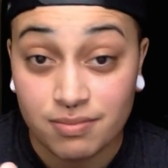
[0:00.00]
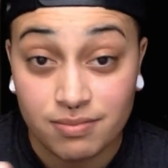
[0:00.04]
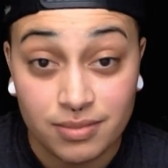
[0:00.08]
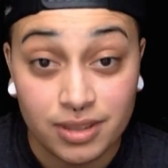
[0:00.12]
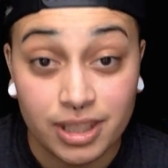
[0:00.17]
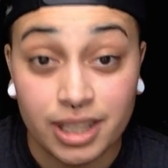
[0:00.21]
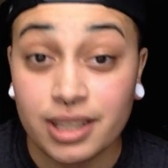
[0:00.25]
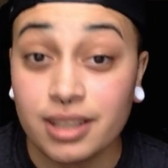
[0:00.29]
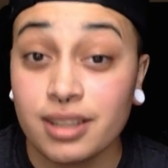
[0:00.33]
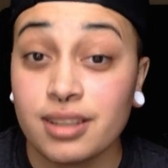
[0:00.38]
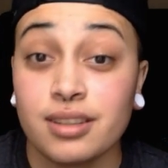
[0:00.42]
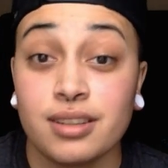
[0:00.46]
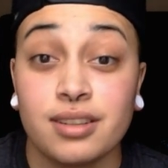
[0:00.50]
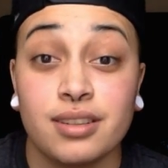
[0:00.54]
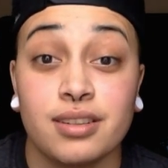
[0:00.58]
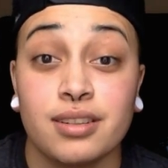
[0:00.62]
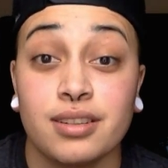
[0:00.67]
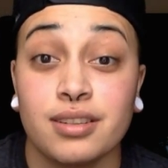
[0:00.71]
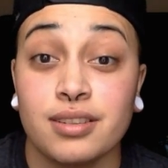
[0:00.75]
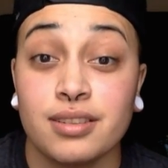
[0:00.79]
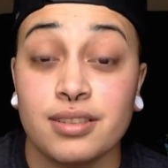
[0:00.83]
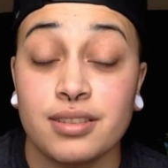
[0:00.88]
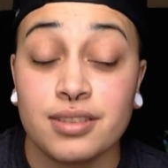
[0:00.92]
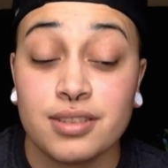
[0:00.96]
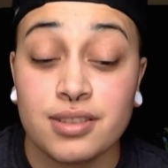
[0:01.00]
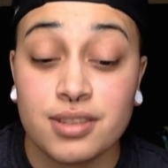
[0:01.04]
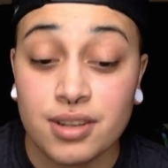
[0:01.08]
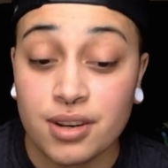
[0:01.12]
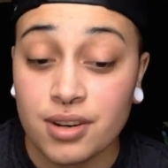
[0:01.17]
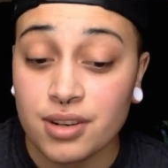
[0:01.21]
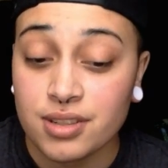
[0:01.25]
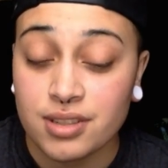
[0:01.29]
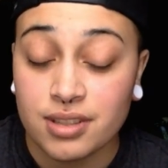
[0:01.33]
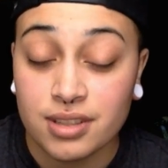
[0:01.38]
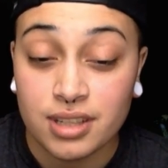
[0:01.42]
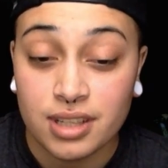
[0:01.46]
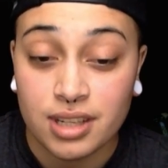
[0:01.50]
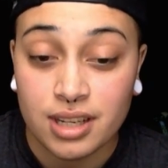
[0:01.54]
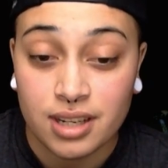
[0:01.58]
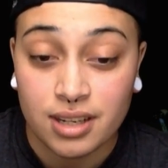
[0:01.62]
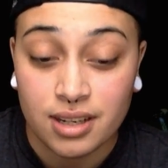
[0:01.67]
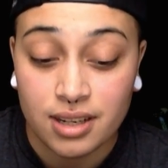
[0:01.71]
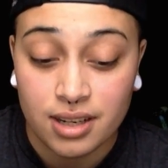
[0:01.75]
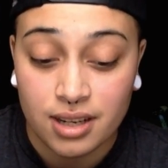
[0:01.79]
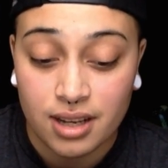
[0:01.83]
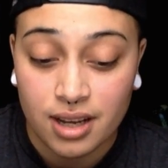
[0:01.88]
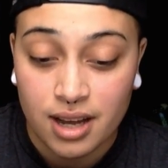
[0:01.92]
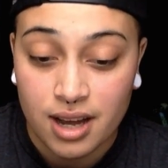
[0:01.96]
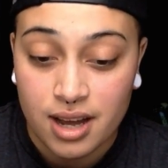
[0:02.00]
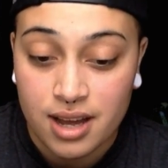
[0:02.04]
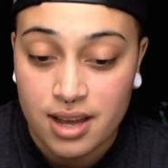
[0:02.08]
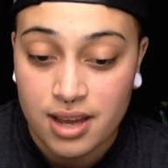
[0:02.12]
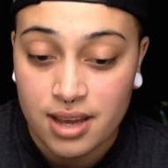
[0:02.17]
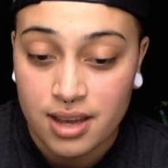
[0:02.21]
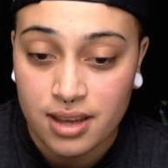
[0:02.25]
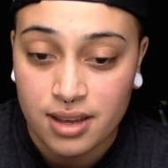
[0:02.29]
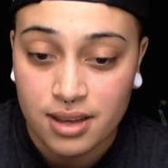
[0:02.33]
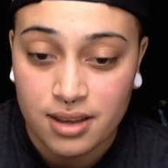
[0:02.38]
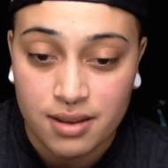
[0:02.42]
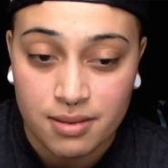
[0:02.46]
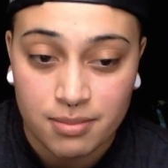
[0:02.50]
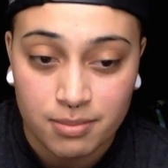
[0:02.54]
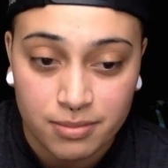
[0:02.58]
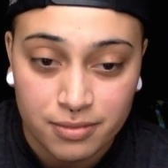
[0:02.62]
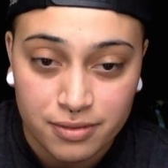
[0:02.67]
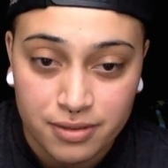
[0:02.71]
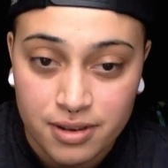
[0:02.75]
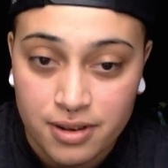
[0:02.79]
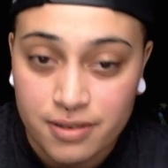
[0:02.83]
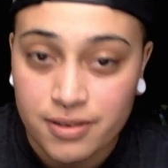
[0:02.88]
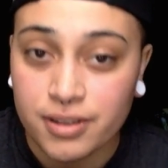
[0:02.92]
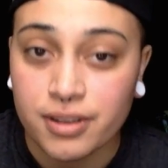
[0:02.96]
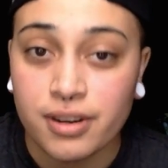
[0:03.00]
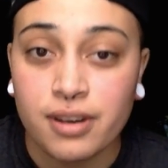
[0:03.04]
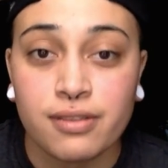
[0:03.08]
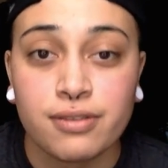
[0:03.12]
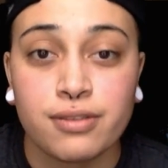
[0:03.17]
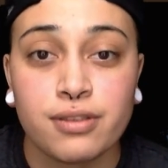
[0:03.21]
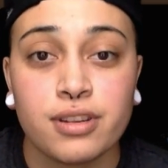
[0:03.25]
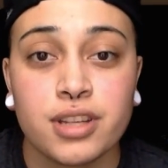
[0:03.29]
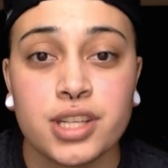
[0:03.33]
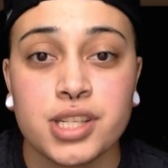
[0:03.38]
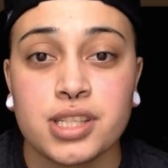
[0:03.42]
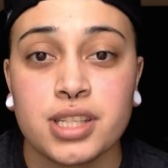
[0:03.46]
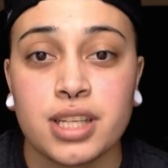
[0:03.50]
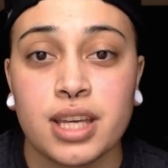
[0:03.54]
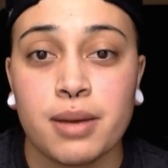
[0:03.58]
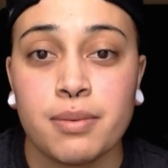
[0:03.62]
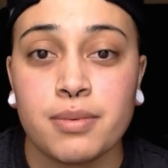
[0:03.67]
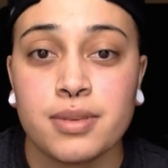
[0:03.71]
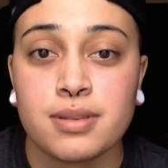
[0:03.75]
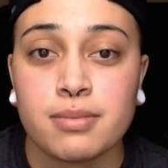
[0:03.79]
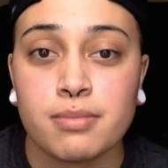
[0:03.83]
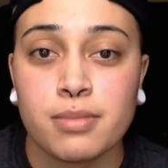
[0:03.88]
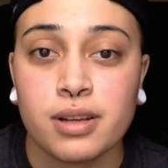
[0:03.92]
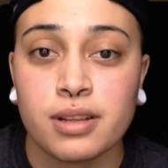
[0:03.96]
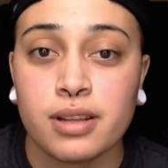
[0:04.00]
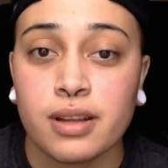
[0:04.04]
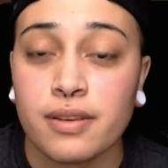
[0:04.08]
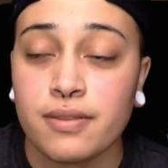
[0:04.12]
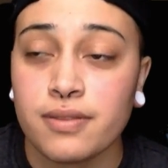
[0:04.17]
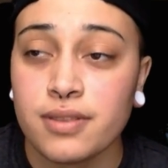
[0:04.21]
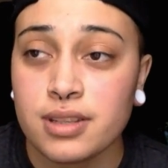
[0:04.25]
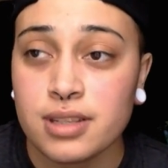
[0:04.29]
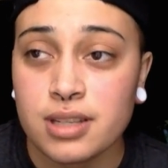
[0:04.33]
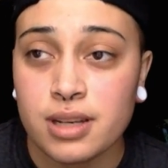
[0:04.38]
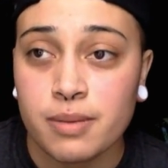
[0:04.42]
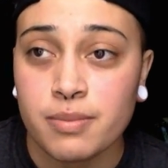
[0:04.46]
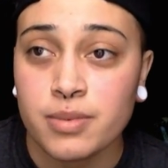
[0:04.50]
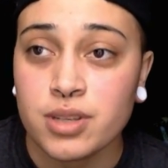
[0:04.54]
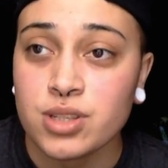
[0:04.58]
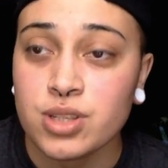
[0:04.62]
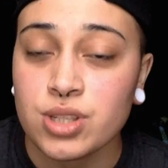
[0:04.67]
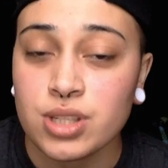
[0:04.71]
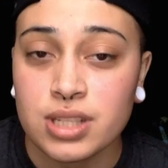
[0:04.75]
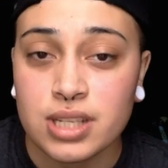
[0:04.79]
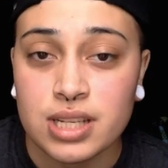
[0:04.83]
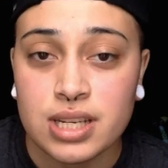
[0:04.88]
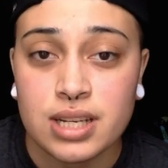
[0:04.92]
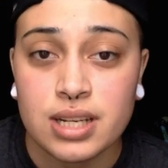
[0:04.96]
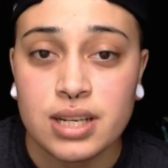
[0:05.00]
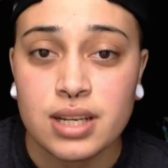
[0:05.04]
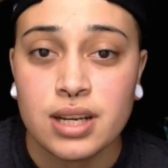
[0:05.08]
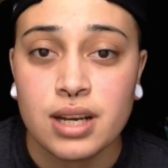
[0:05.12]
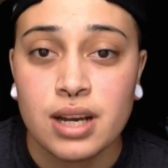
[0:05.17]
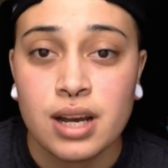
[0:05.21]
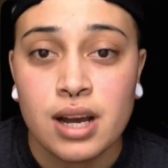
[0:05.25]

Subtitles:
Like seriously, and I am forever grateful that she came into my life the time that she did.